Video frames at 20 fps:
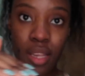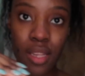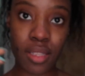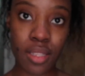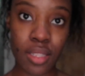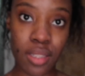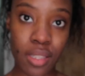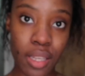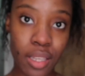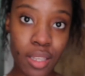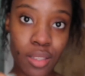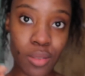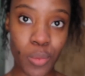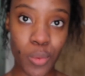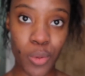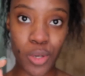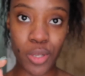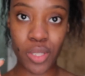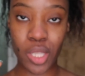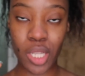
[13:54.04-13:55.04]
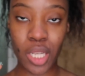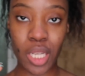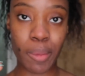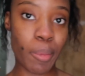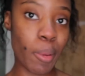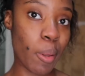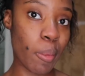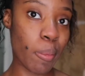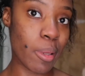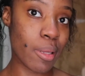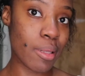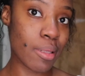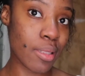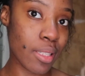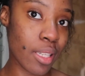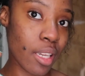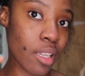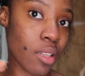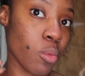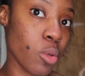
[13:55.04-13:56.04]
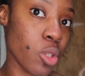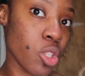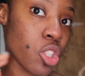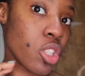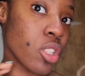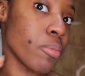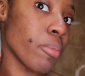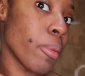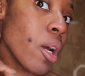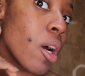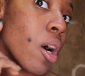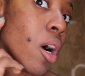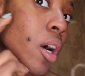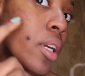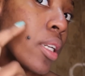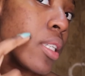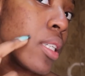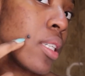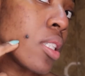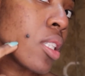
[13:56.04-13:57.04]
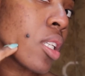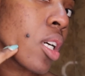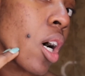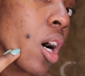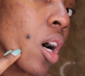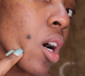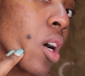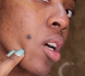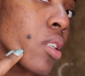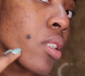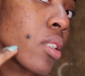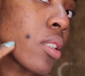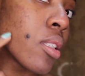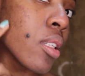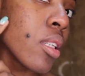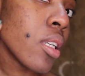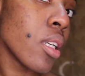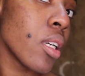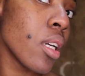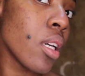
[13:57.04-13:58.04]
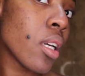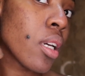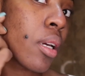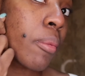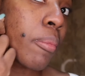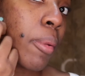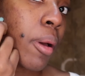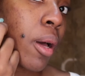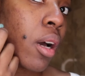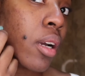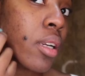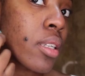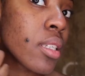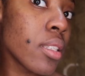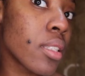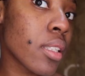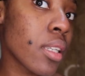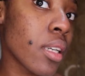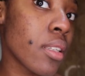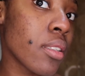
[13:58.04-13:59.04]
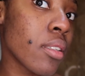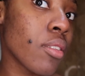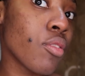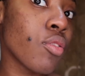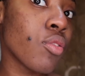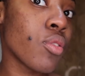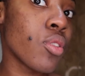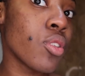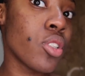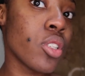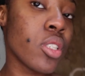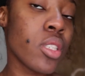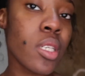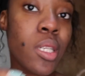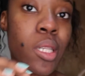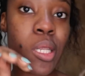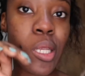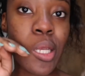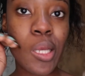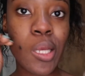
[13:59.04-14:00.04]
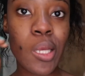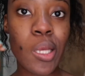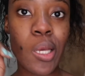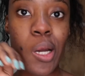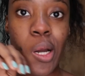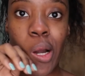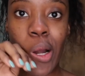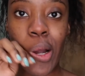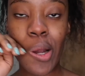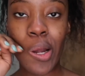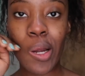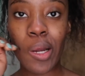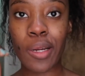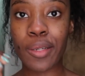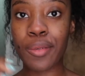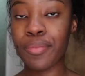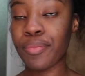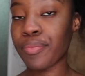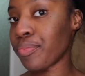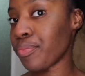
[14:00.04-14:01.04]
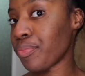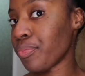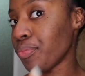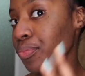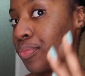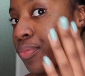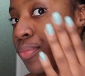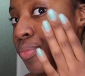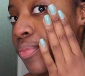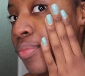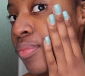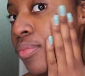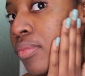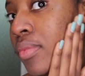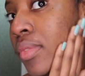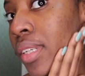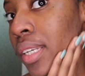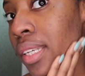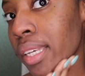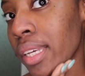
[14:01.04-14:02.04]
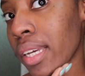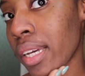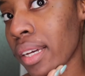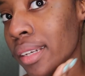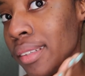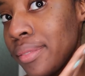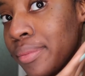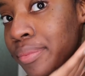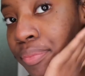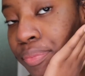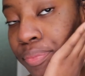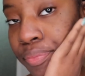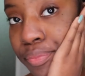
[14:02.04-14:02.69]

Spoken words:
is the second worst thing about my skin, which is my acne scars. My acne scars, unfortunately, are, yeah,